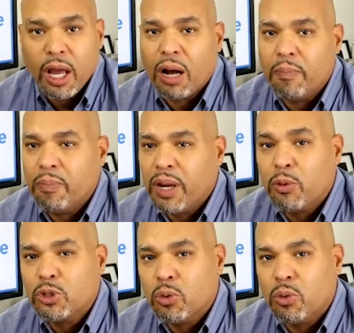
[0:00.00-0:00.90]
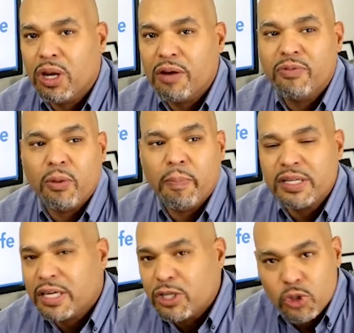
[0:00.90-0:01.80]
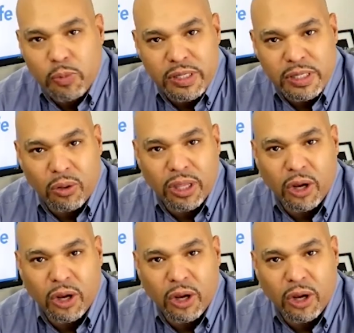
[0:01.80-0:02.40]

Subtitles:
be able to give the best instruments out there,